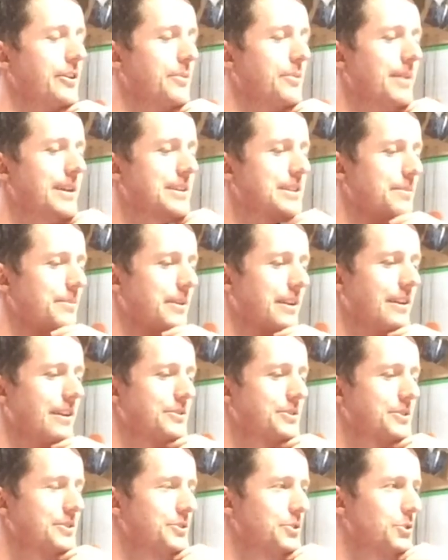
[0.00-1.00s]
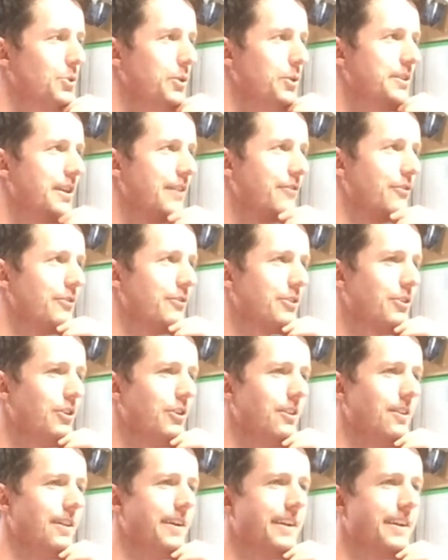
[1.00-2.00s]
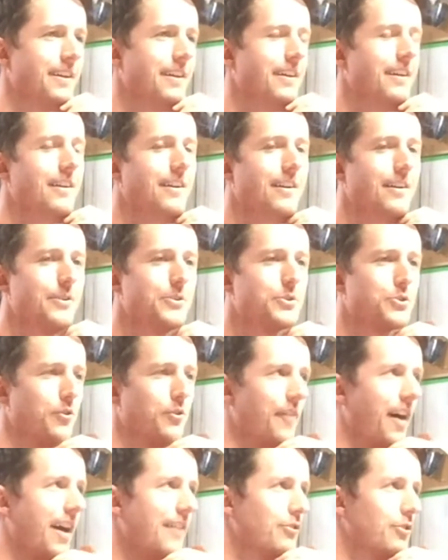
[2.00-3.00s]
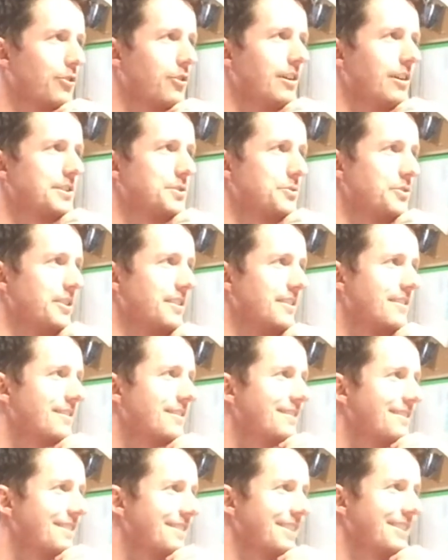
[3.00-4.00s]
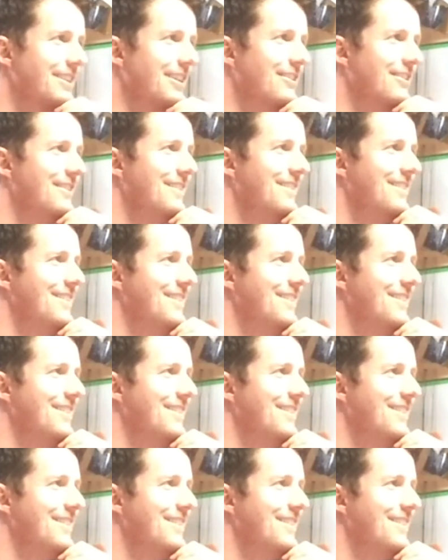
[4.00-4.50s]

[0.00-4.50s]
Yeah, you can make something else that's totally different. Call it like survival CrossFit, you know,